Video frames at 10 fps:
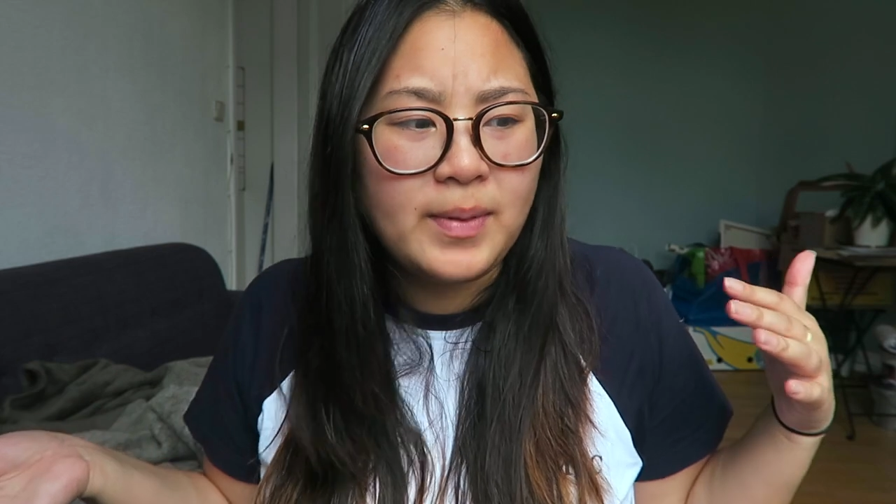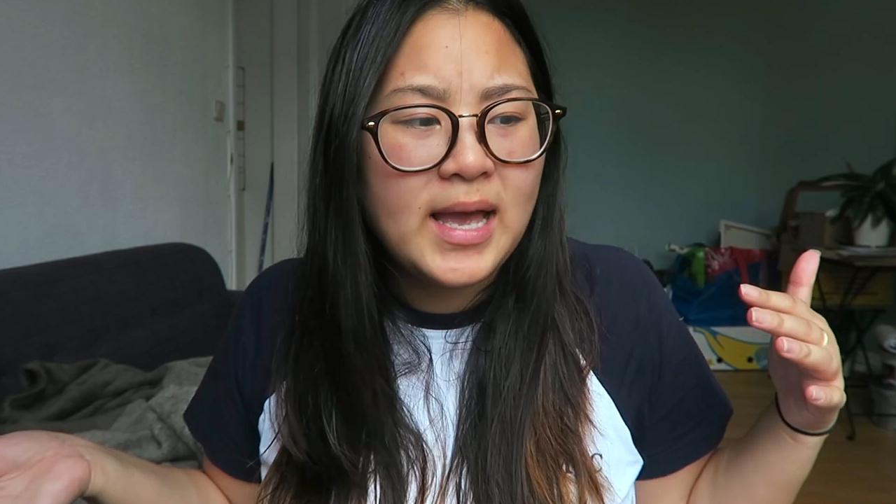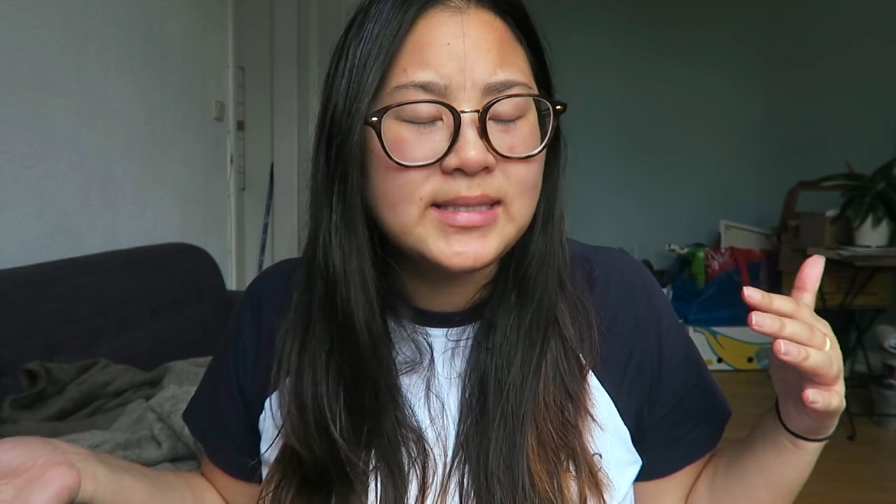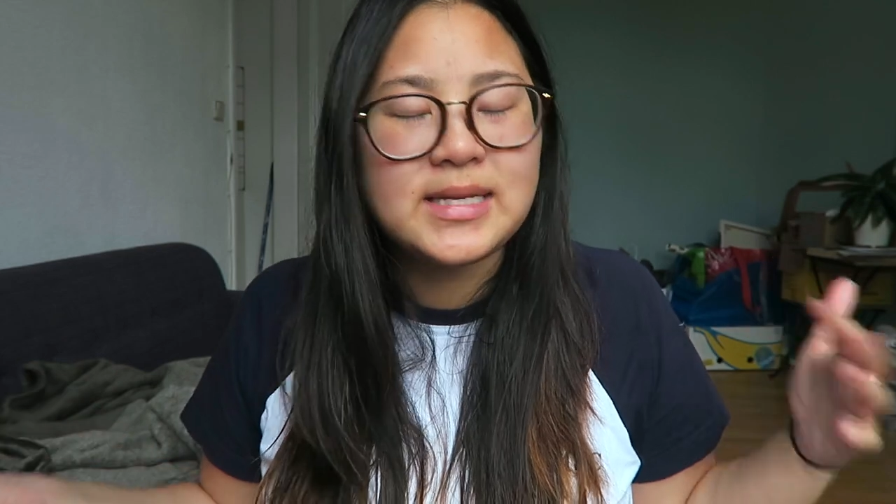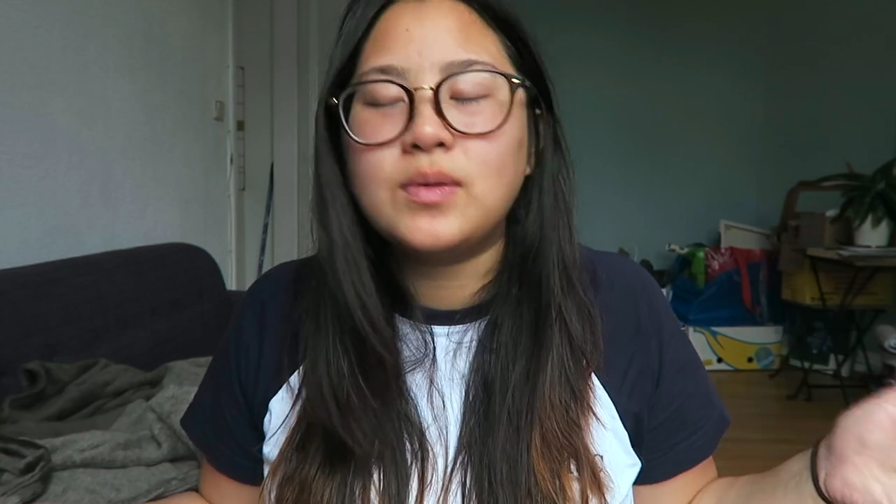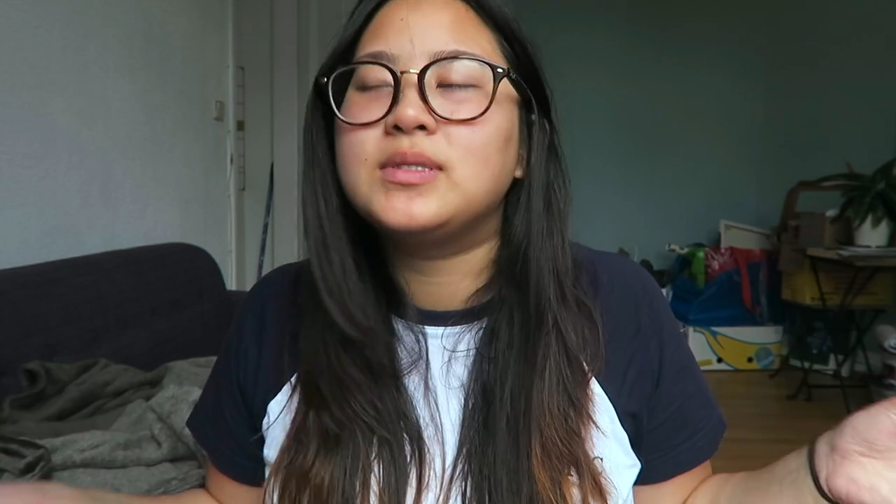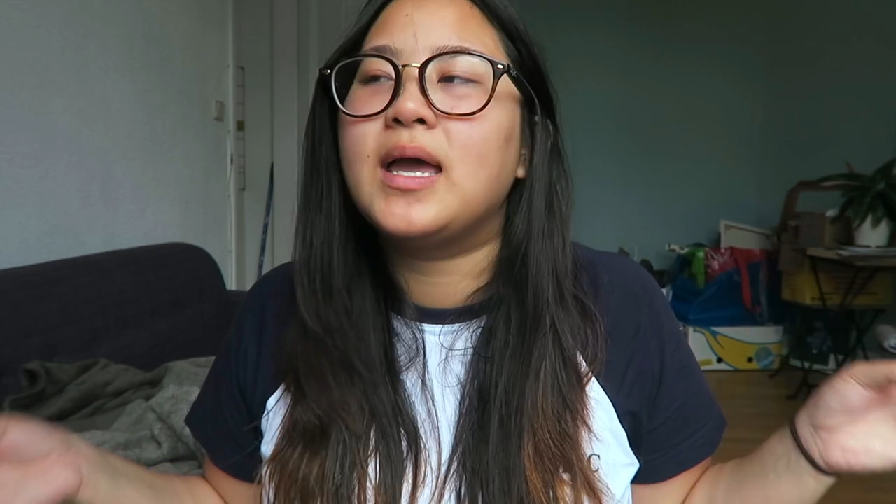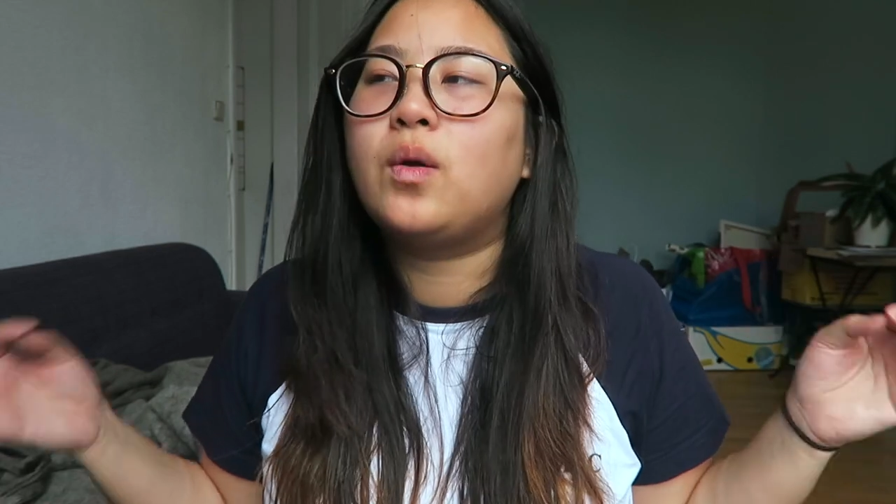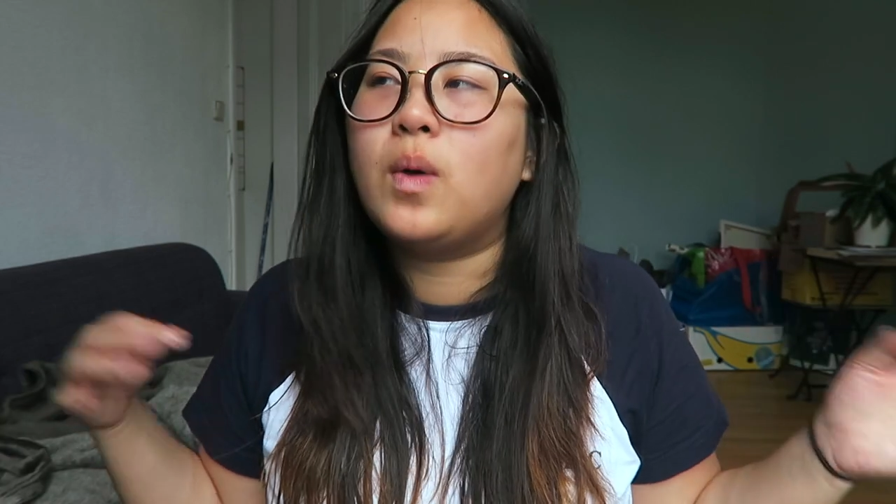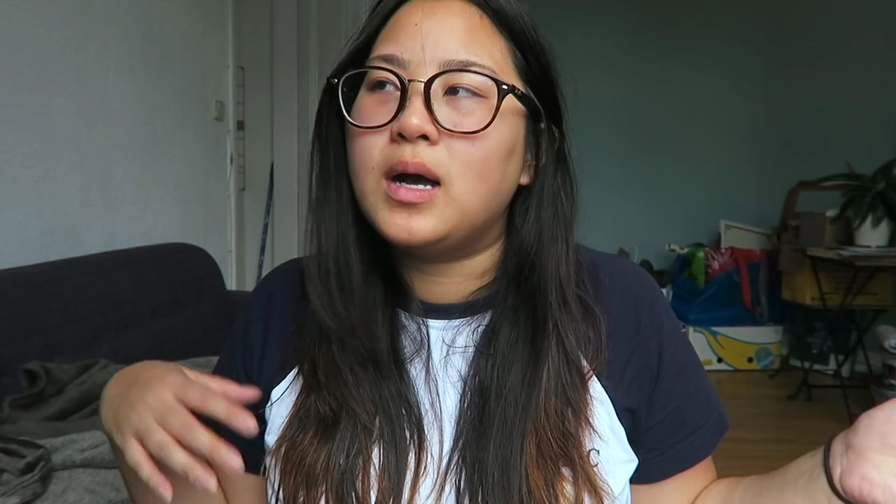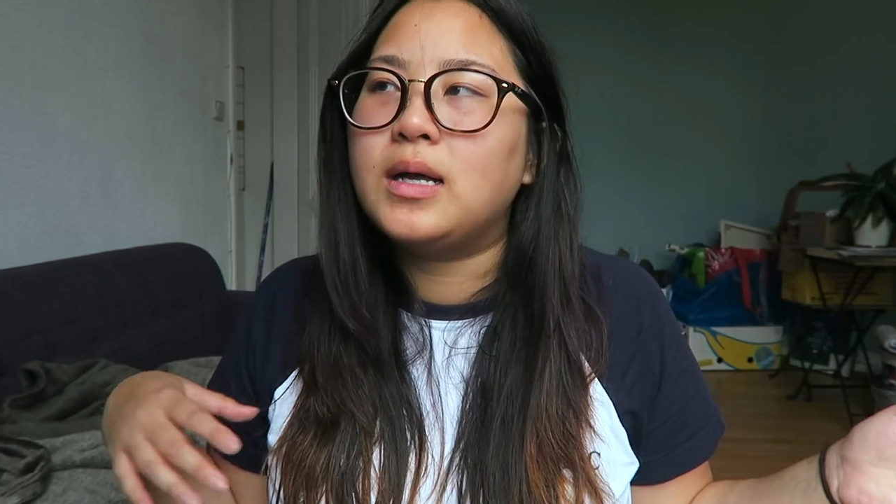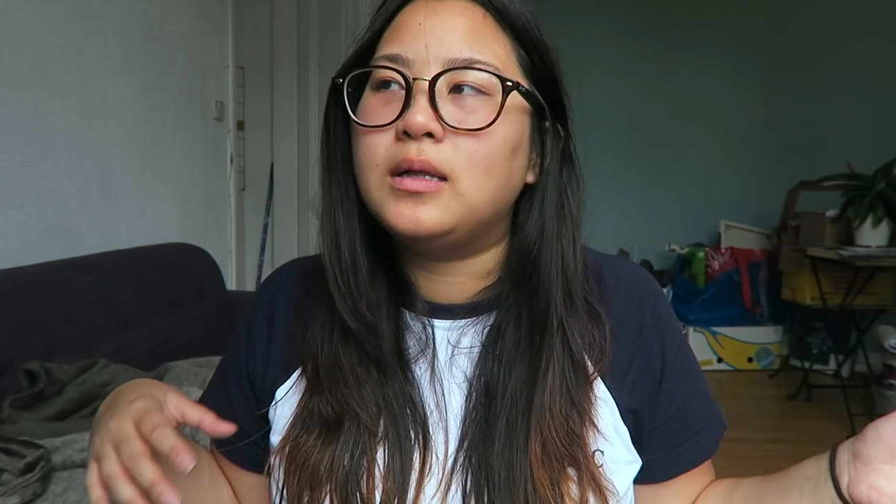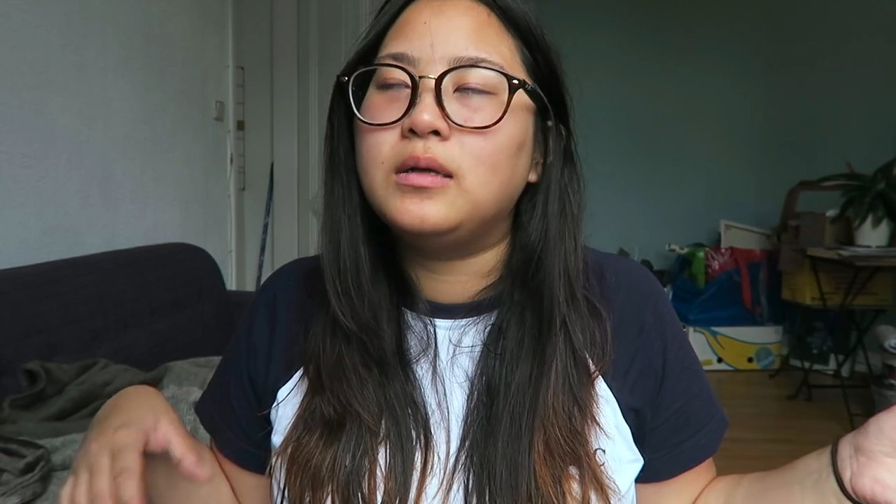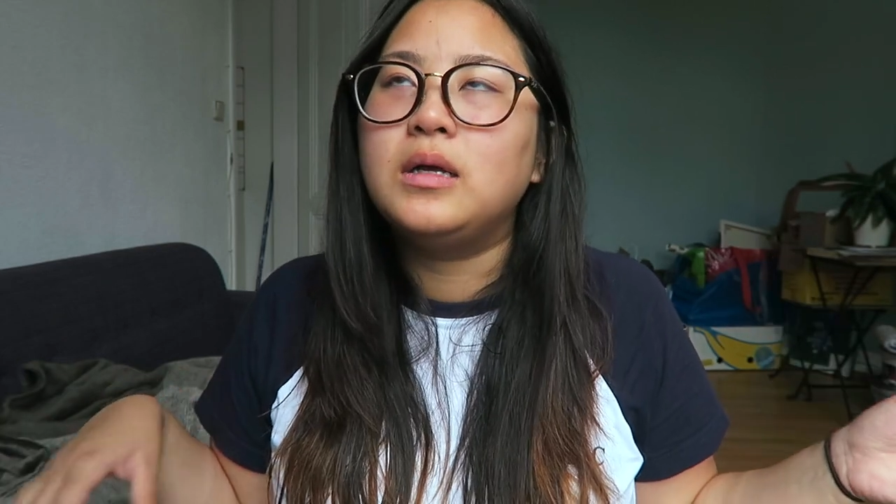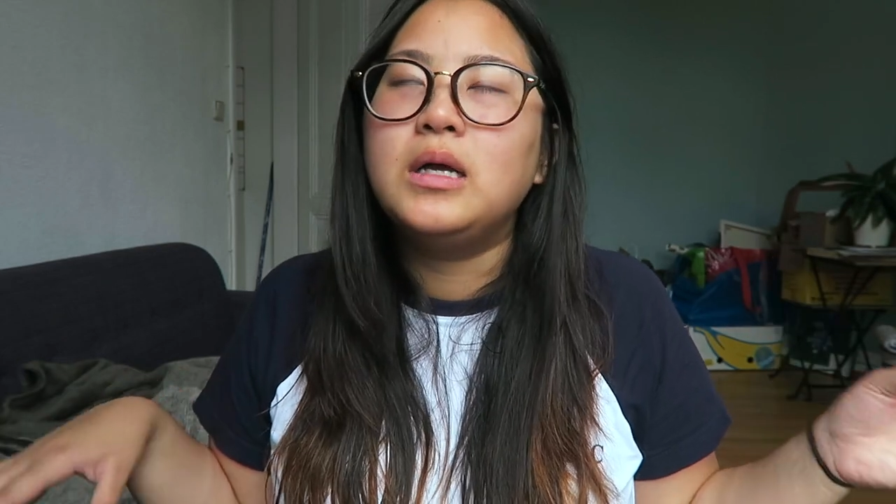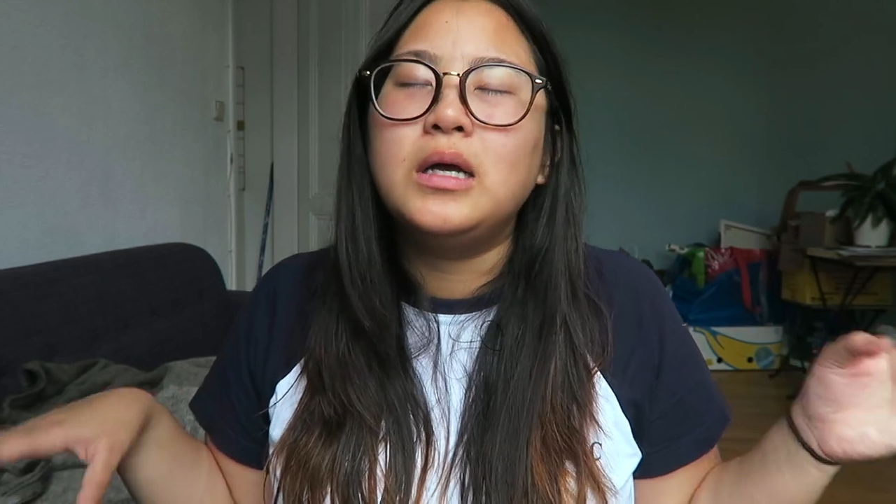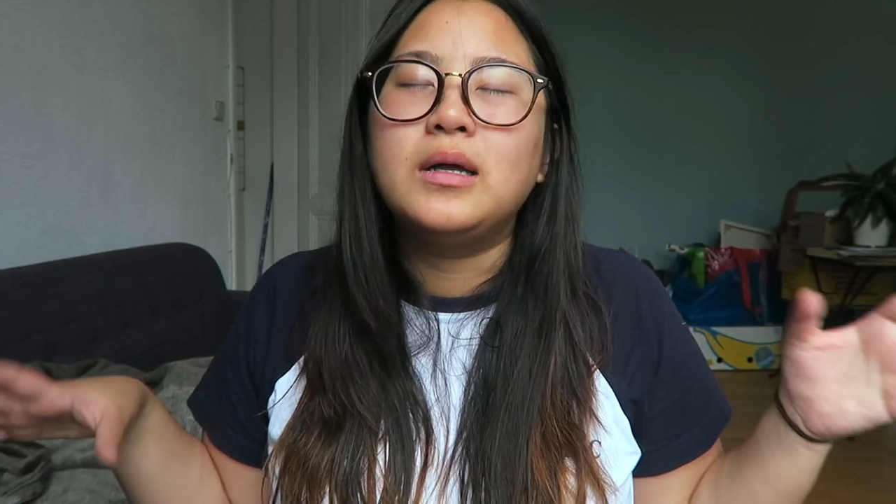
plans and I was like, well,